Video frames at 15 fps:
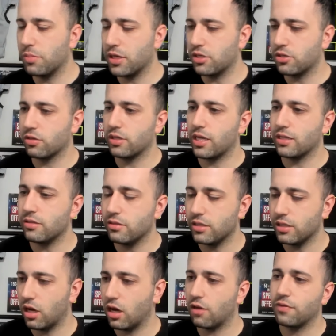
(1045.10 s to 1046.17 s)
make sure that
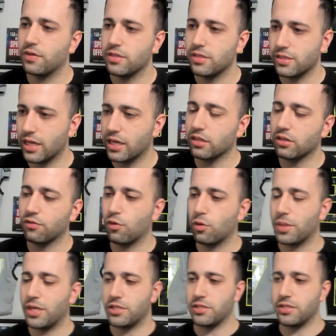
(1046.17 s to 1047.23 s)
the offense is getting the
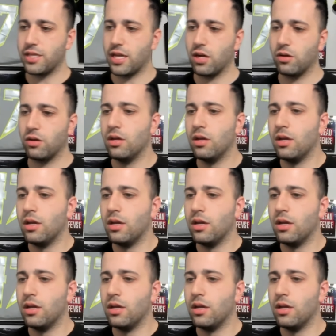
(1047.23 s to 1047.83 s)
formations down.